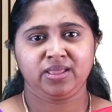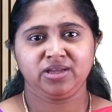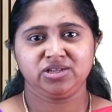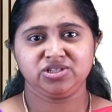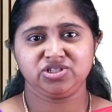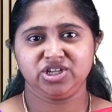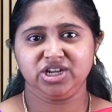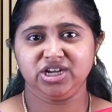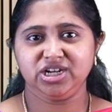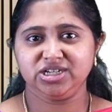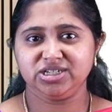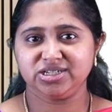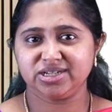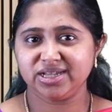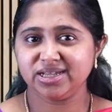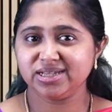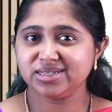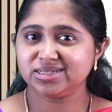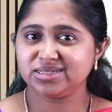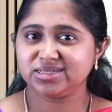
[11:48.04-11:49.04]
She
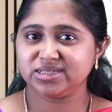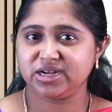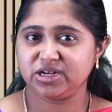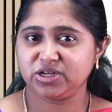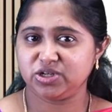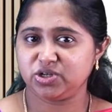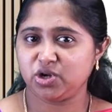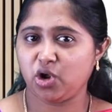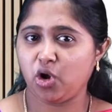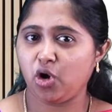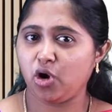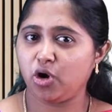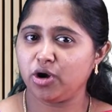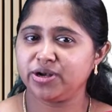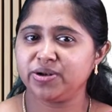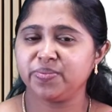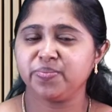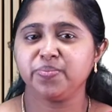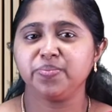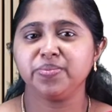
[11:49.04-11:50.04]
dressed the
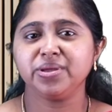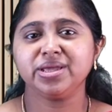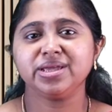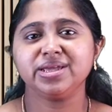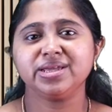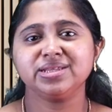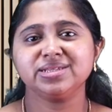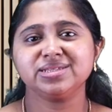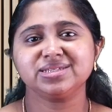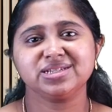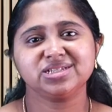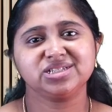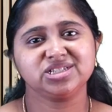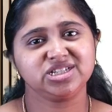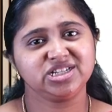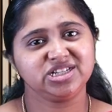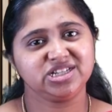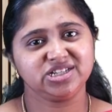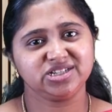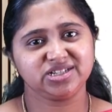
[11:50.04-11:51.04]
tot means
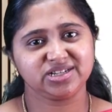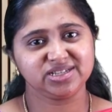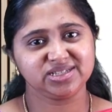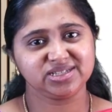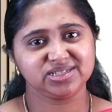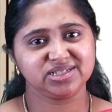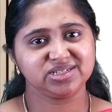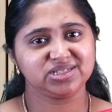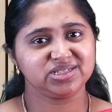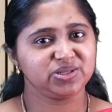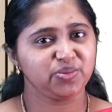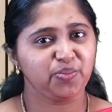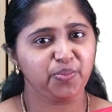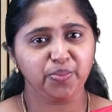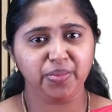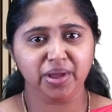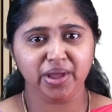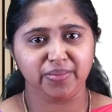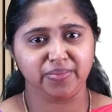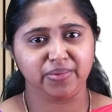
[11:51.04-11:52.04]
she dresses the
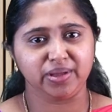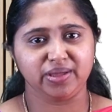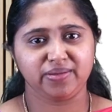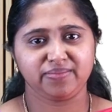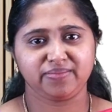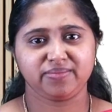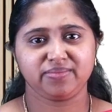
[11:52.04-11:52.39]
baby.